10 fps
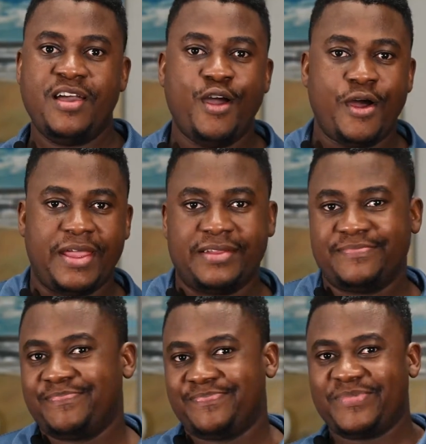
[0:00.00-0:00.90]
All right,
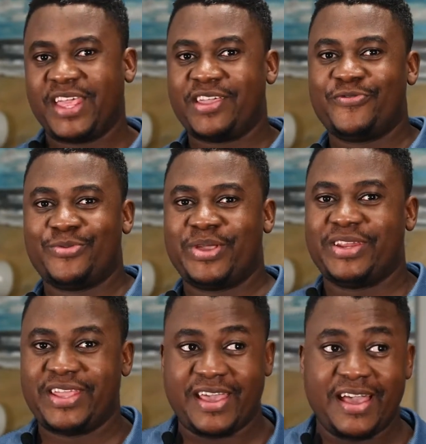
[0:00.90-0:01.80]
thank you for
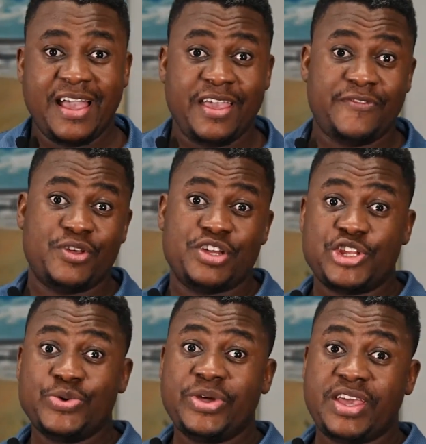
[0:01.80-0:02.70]
being here. If you're
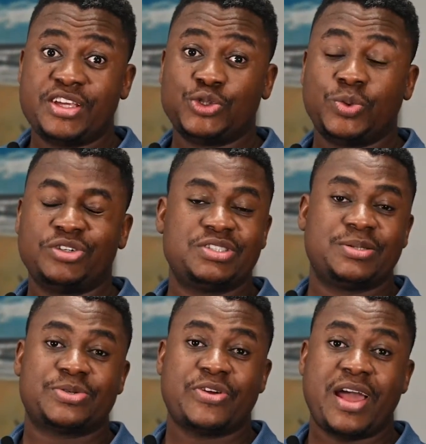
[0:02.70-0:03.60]
new here, do well to
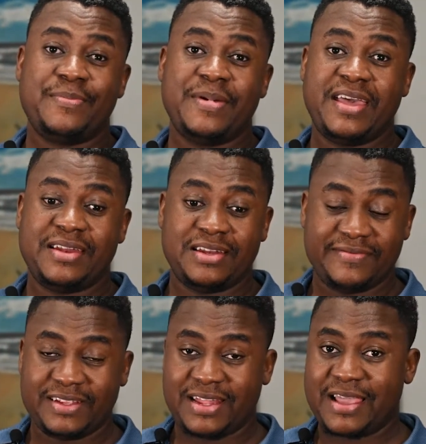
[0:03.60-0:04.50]
subscribe and
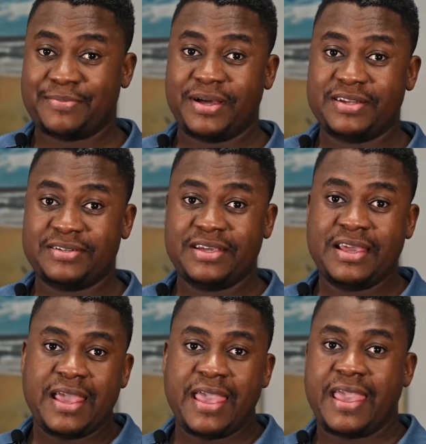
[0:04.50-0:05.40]
leave a like button
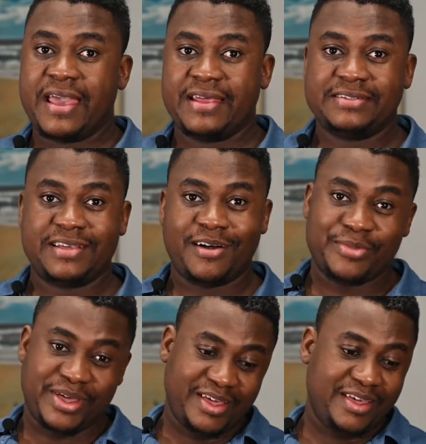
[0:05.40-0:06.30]
and tell
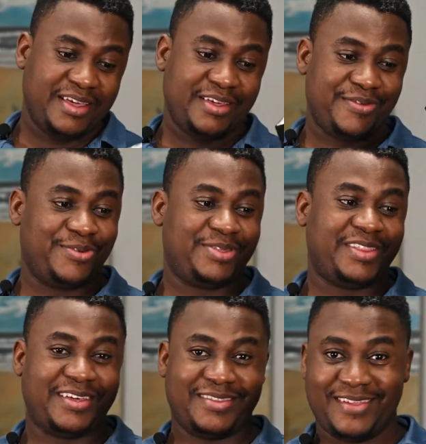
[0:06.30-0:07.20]
me if you
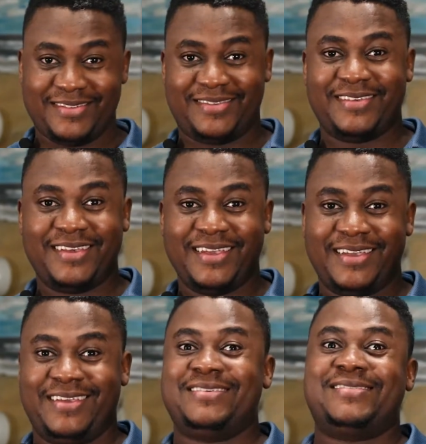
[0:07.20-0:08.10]
think this
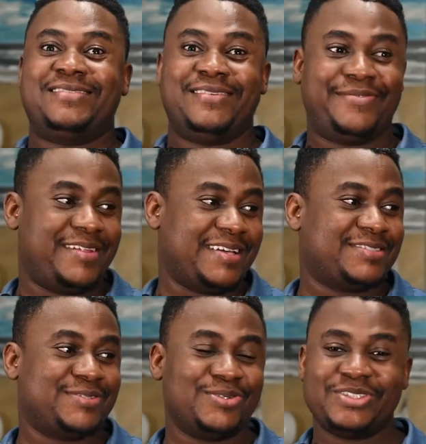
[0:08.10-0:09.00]
is the
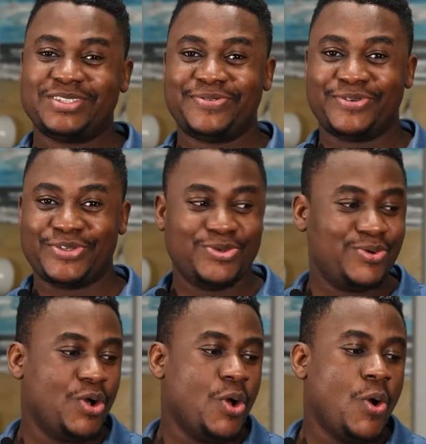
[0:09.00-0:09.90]
flash solution for
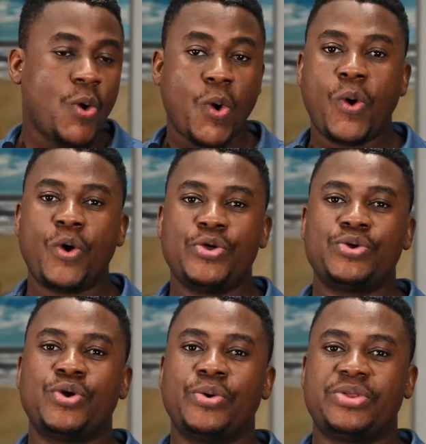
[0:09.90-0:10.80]
you, or you
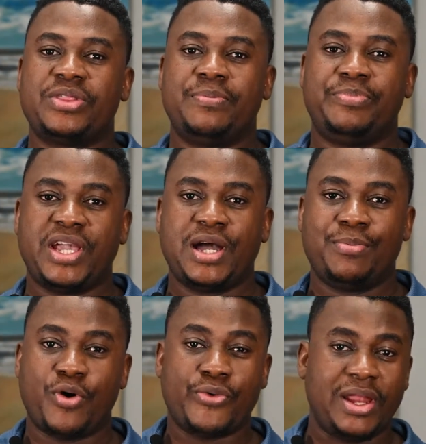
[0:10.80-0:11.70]
go with a bigger,
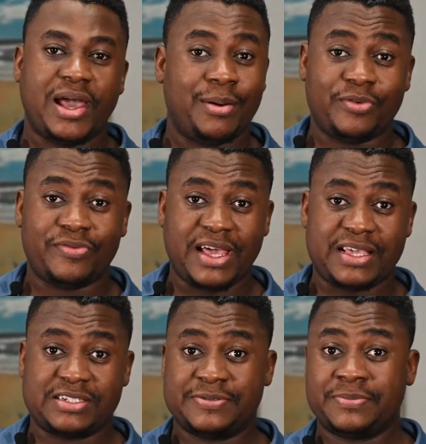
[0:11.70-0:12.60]
more reliable
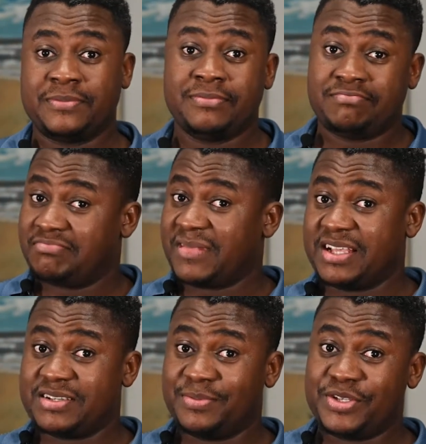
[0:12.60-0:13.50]
flash.
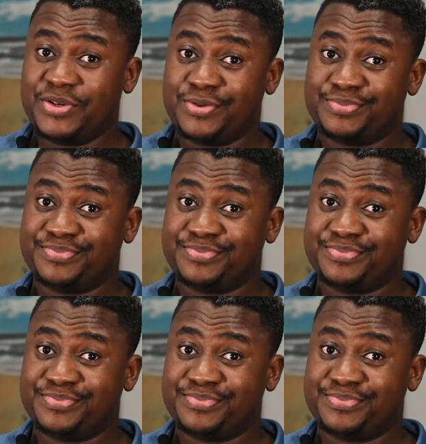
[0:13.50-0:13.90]
It's up to you.